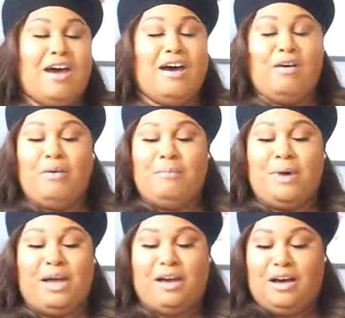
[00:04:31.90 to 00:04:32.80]
oh
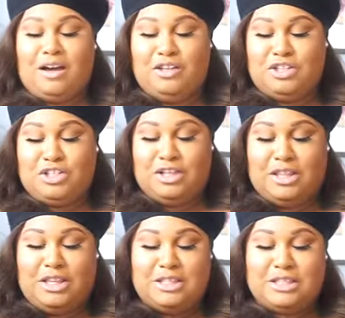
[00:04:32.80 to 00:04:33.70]
my gosh,
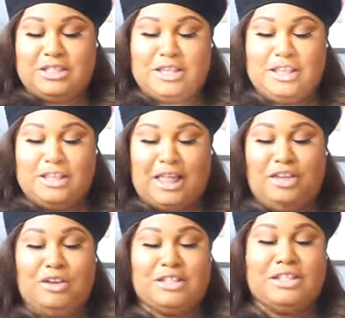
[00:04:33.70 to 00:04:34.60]
this, like,
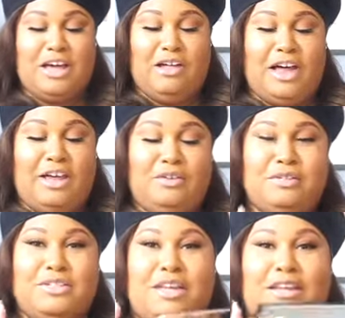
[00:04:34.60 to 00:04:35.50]
you could tell I
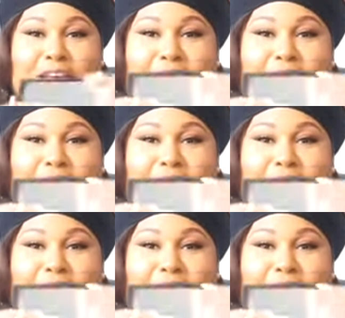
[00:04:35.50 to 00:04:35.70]
used it.